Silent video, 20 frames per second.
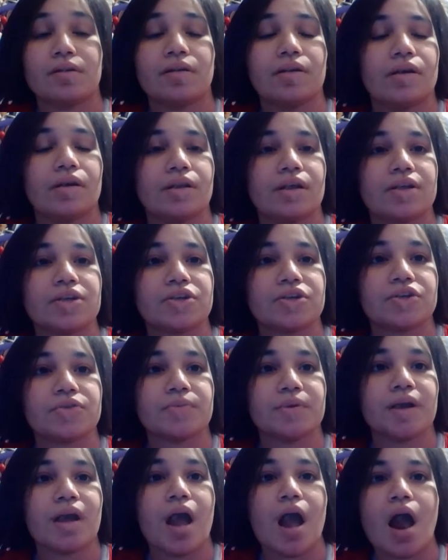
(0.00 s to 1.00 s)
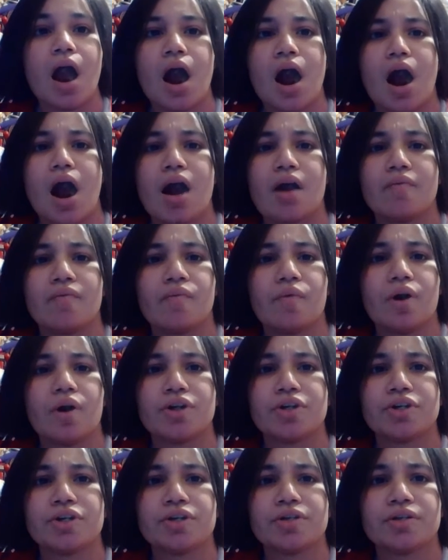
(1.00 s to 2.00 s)
Yeah, that's just me. I
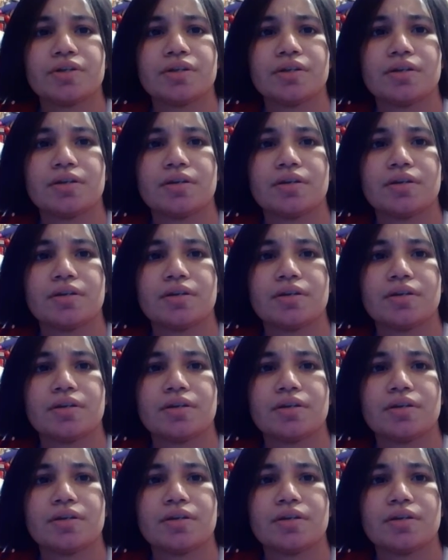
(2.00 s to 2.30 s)
watched